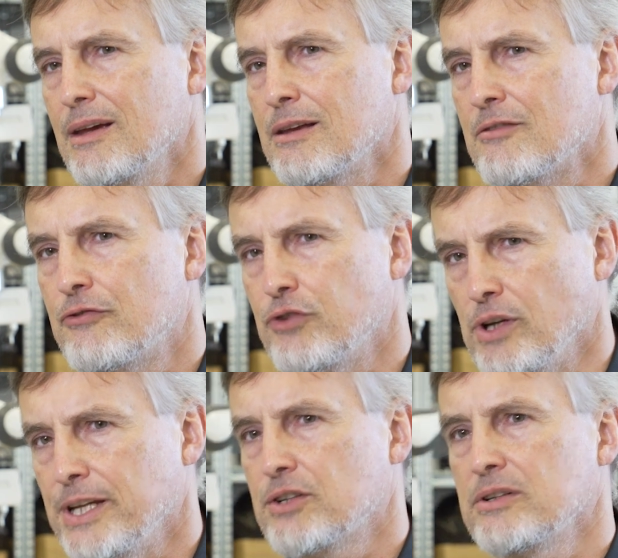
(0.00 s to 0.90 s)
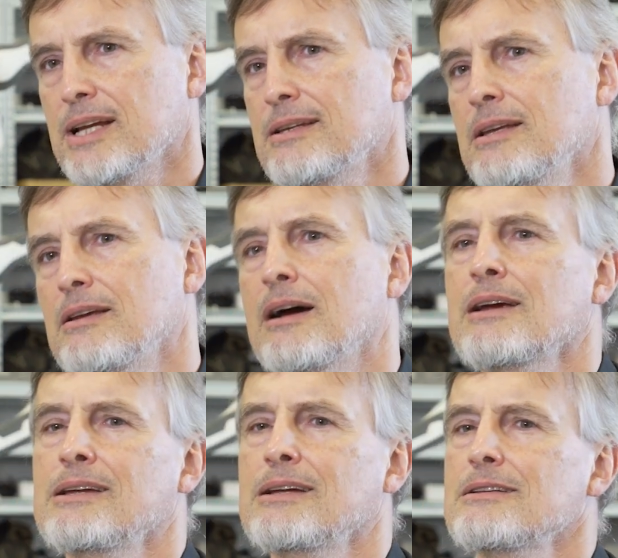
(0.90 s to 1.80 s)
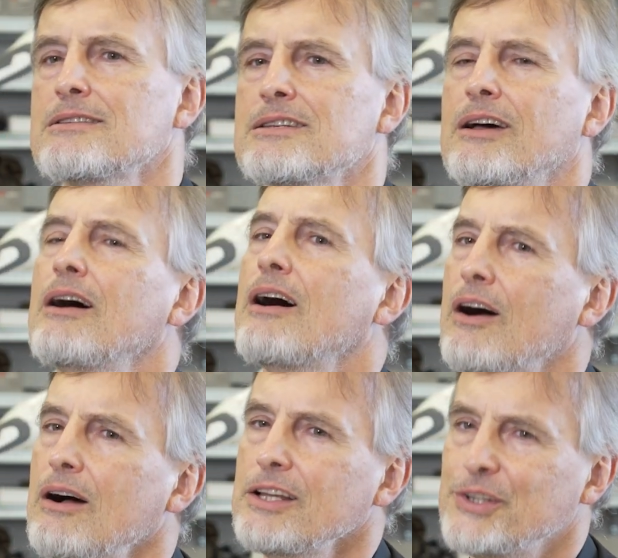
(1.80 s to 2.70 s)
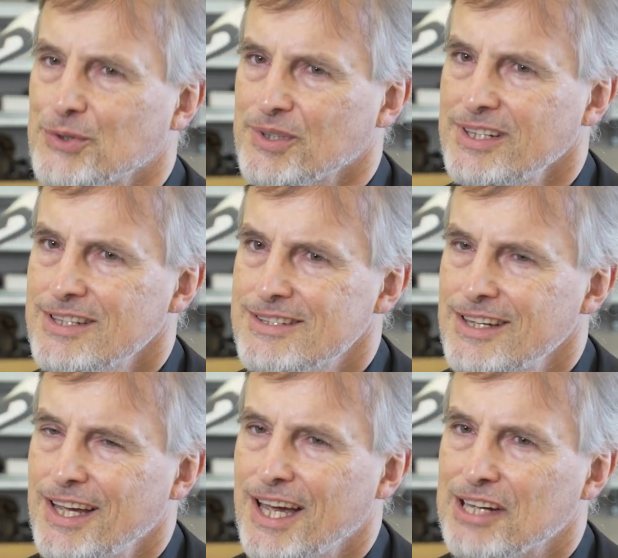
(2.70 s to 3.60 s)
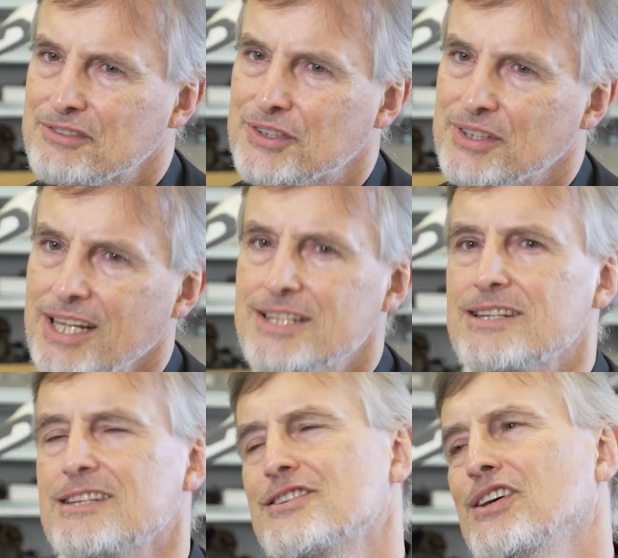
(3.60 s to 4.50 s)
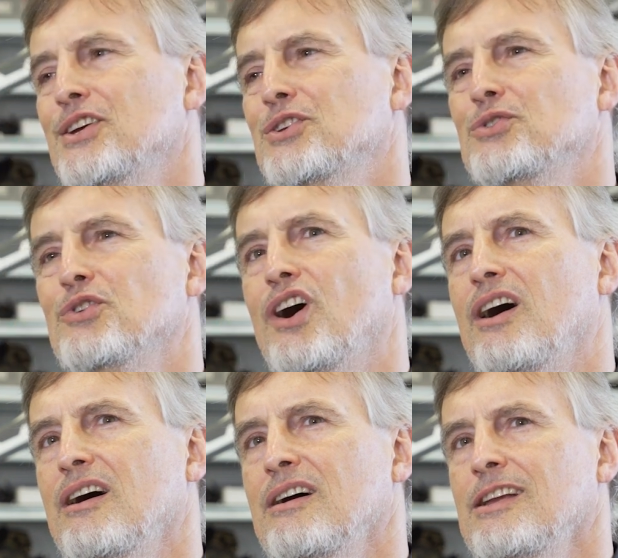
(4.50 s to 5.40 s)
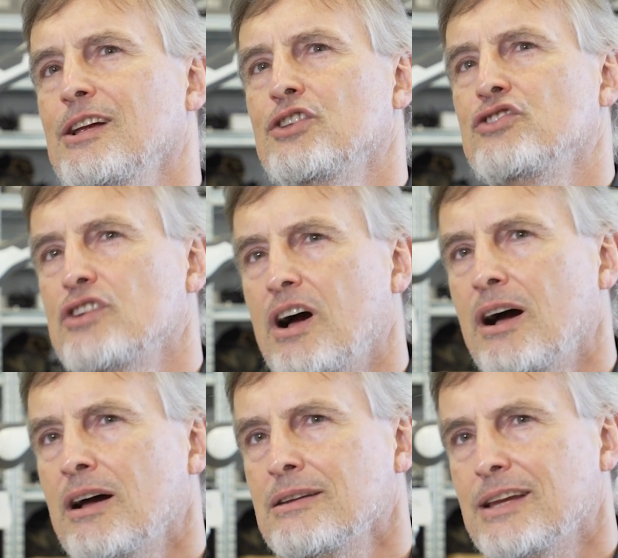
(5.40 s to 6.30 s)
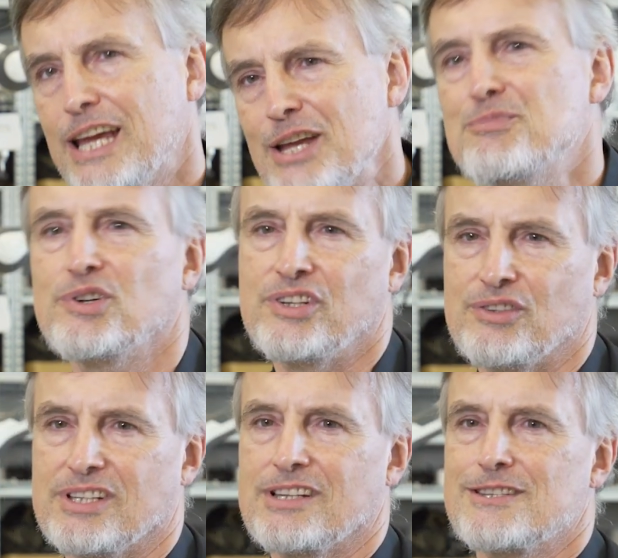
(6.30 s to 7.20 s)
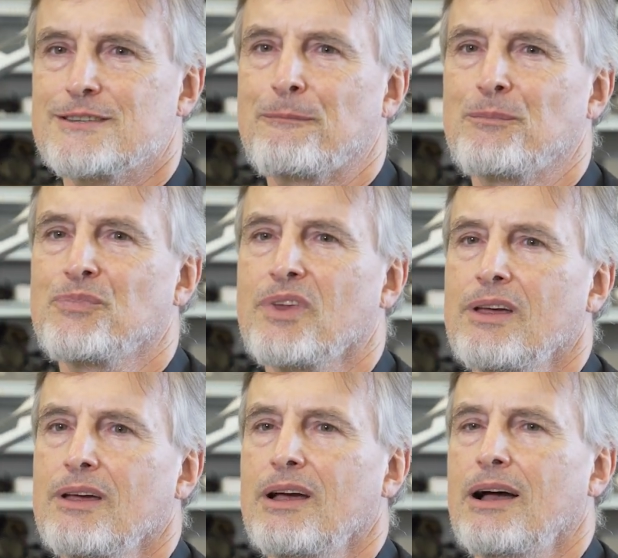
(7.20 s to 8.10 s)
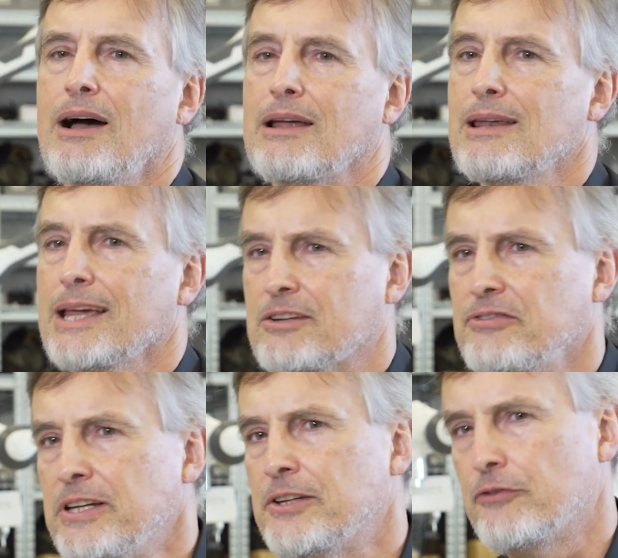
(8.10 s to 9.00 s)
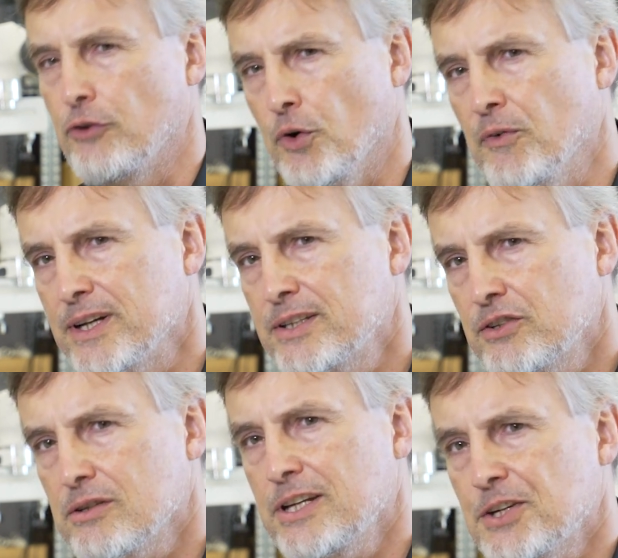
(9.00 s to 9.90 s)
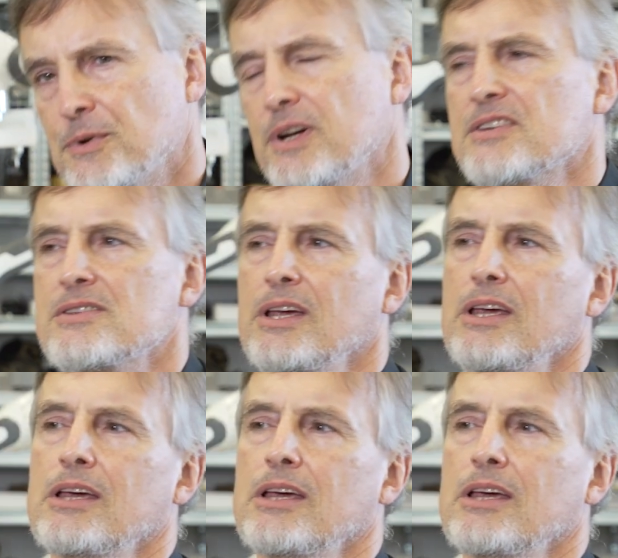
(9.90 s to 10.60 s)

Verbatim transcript: In fully connected RNNs, all units have connections to all non-input units. Unlike feed-forward neural networks,